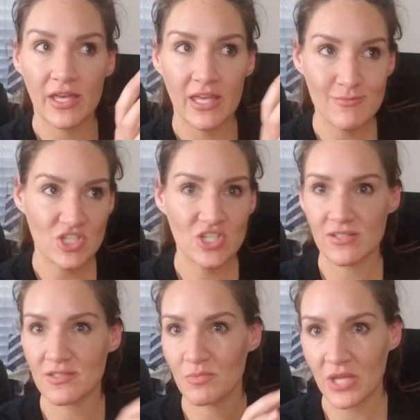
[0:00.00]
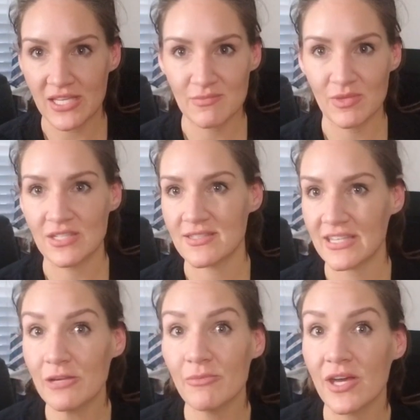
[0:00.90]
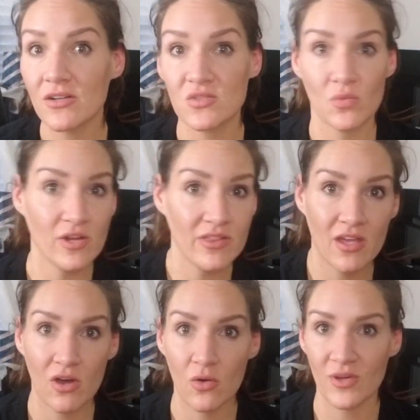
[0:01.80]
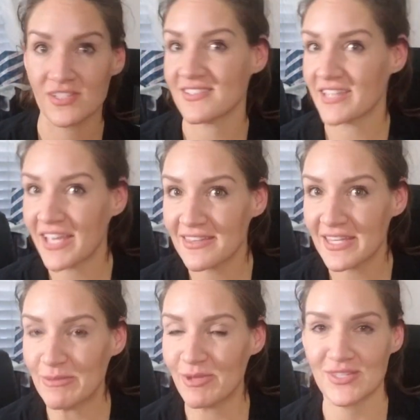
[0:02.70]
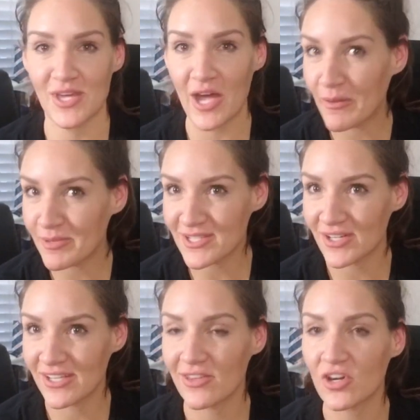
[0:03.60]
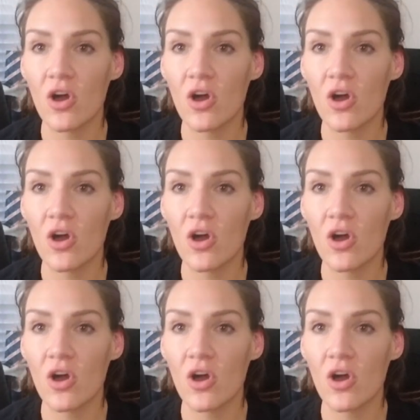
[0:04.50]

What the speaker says: Images, placements, emails, where they go, what to say in the emails, the copy's already in there.